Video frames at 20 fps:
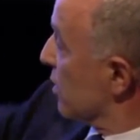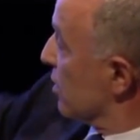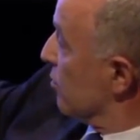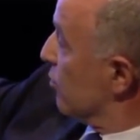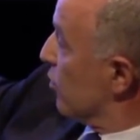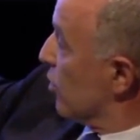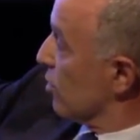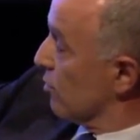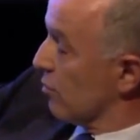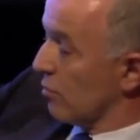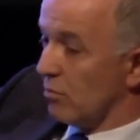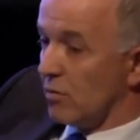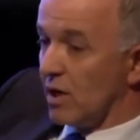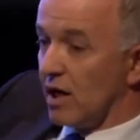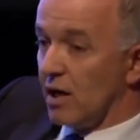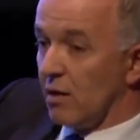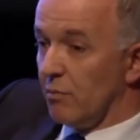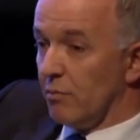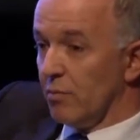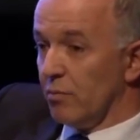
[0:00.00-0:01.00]
at the bottom,
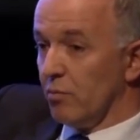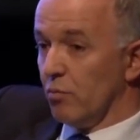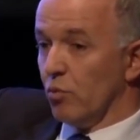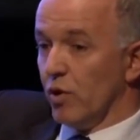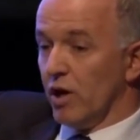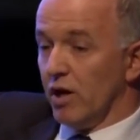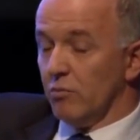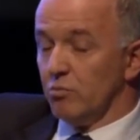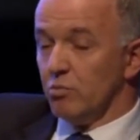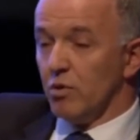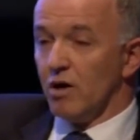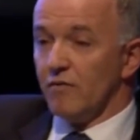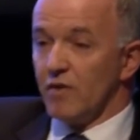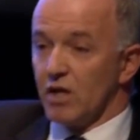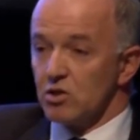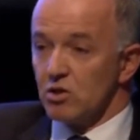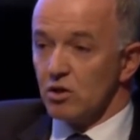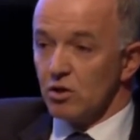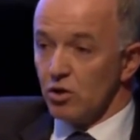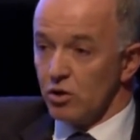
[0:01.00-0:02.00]
where I've
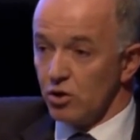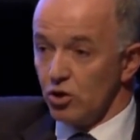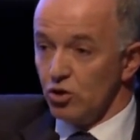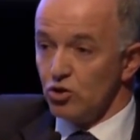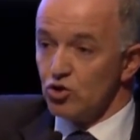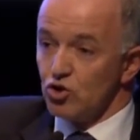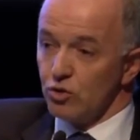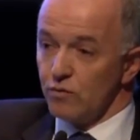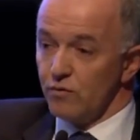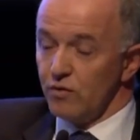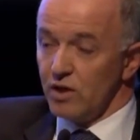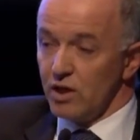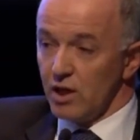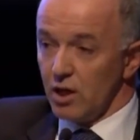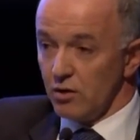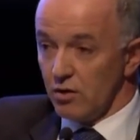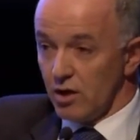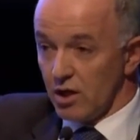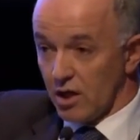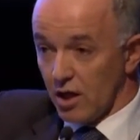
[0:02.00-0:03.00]
actually got a YouTube
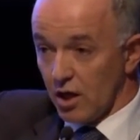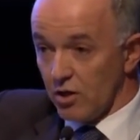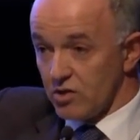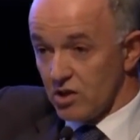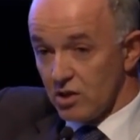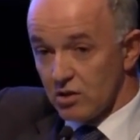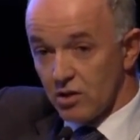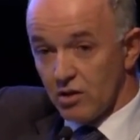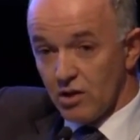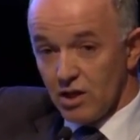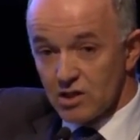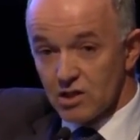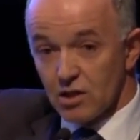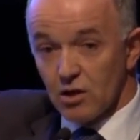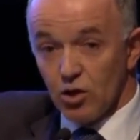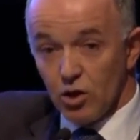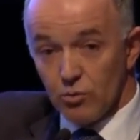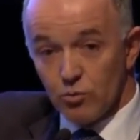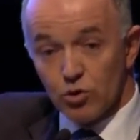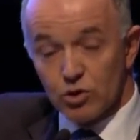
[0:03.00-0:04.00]
video that goes into these in a
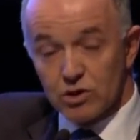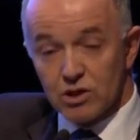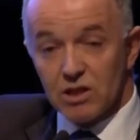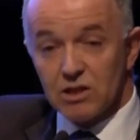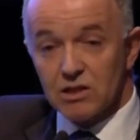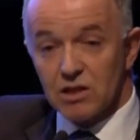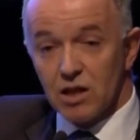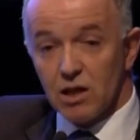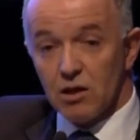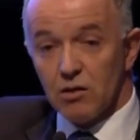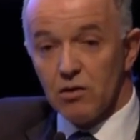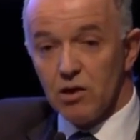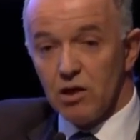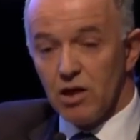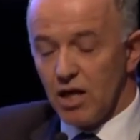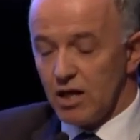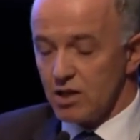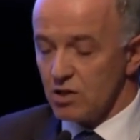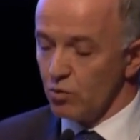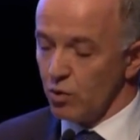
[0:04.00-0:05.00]
lot more detail
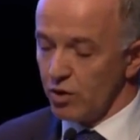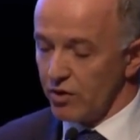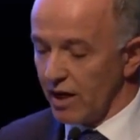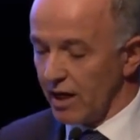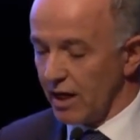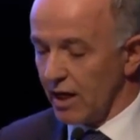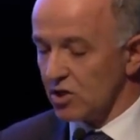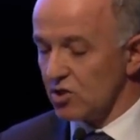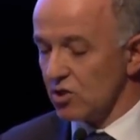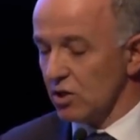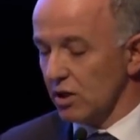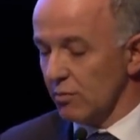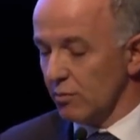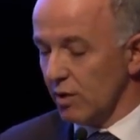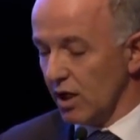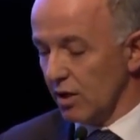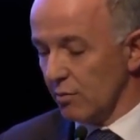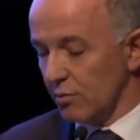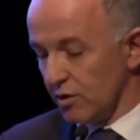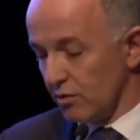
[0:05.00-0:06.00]
as to what they actually
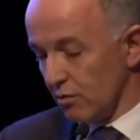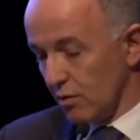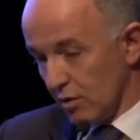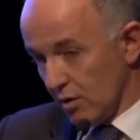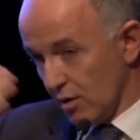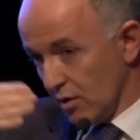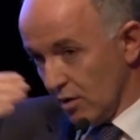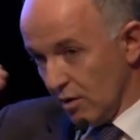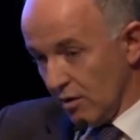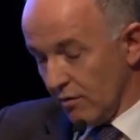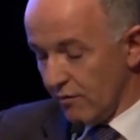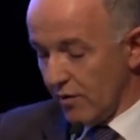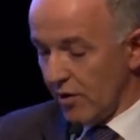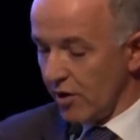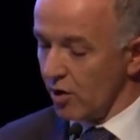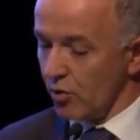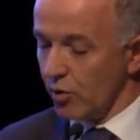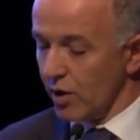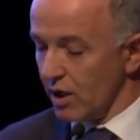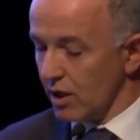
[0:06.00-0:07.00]
mean. But very
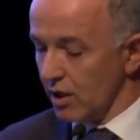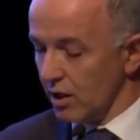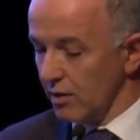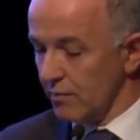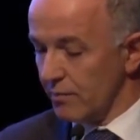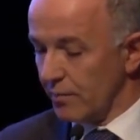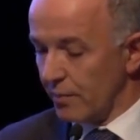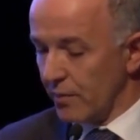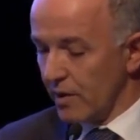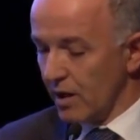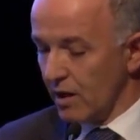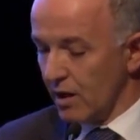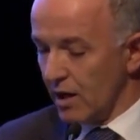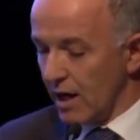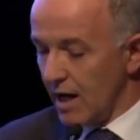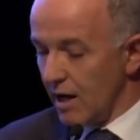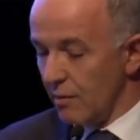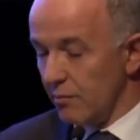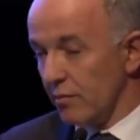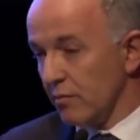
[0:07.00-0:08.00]
quickly,
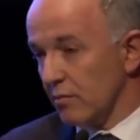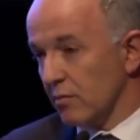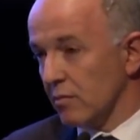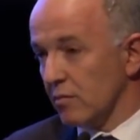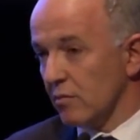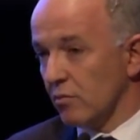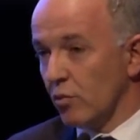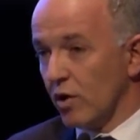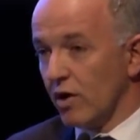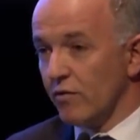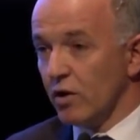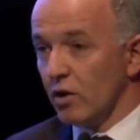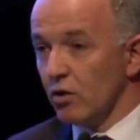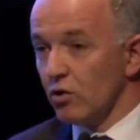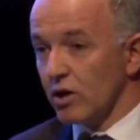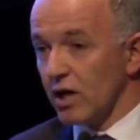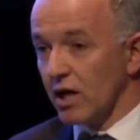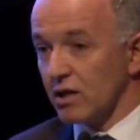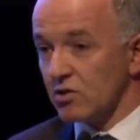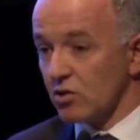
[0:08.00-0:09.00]
whatever you
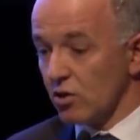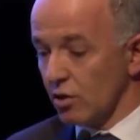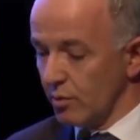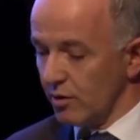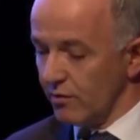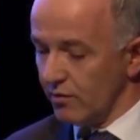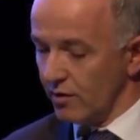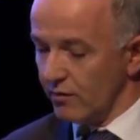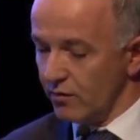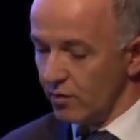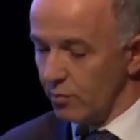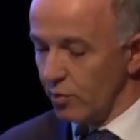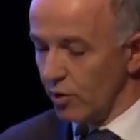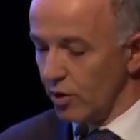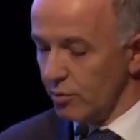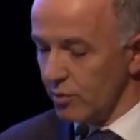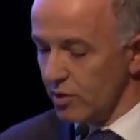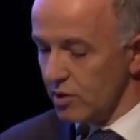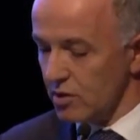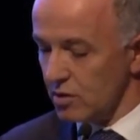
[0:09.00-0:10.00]
look at, it's got to be fit for
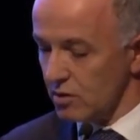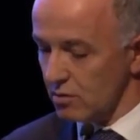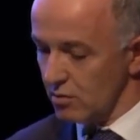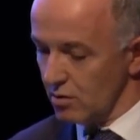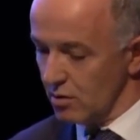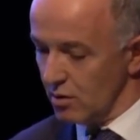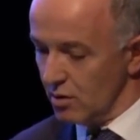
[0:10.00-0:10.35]
purpose.